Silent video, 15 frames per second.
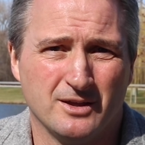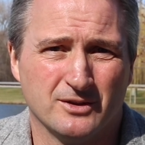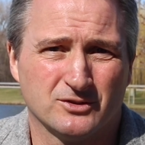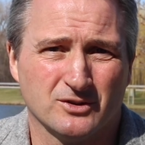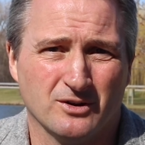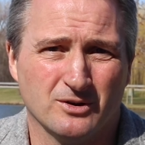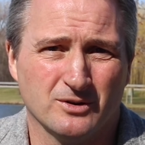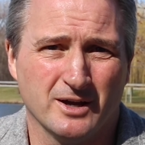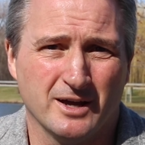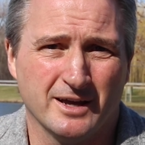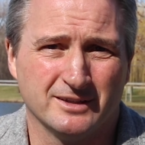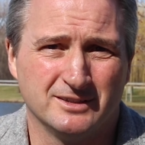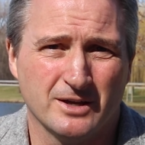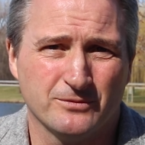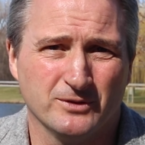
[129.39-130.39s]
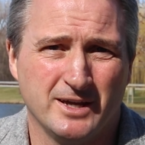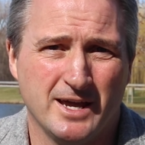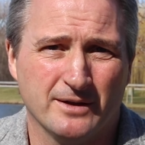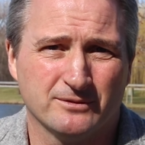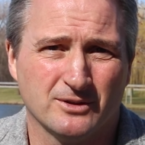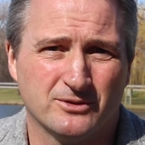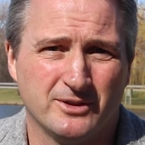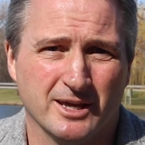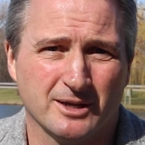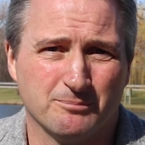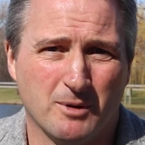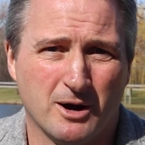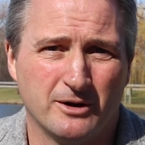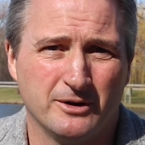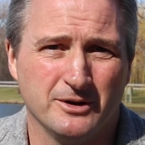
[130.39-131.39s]
So I definitely have to thank
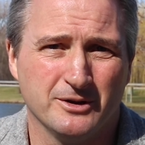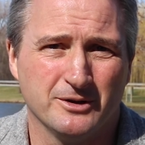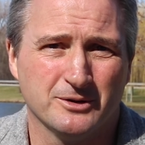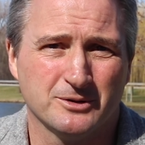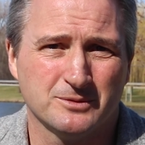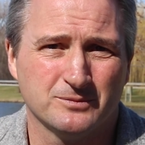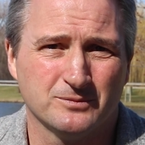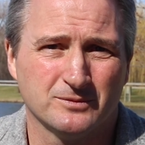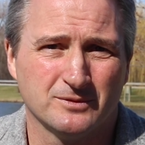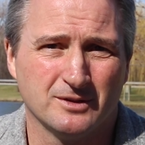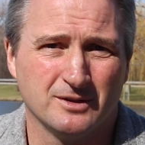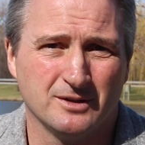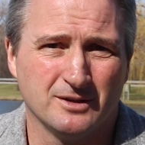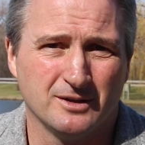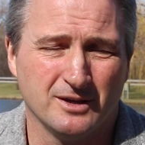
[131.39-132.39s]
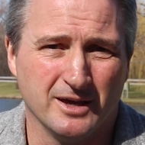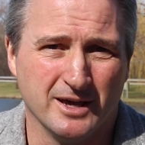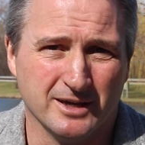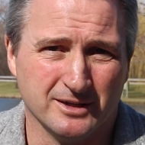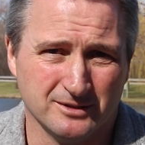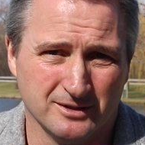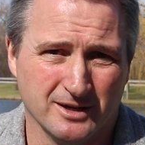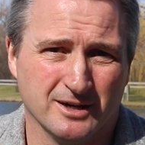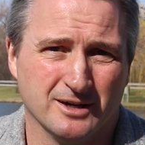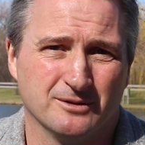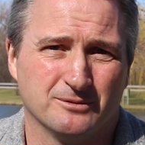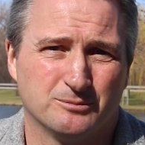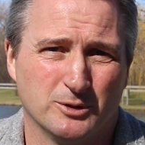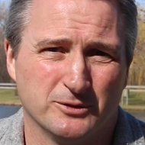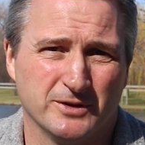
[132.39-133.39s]
Mario and
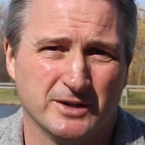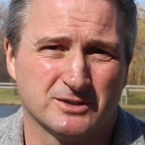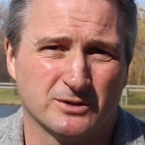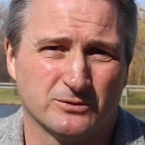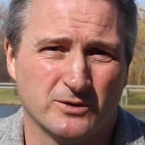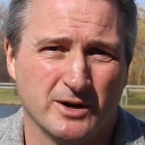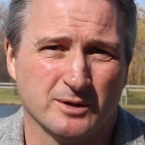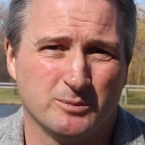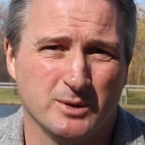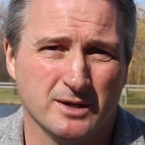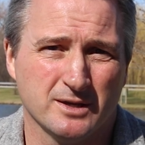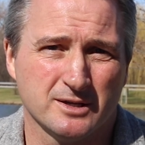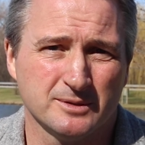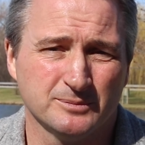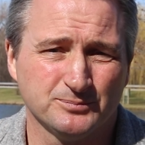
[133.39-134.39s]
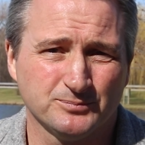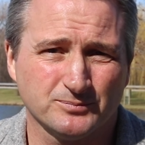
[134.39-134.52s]
Professor Frank Pia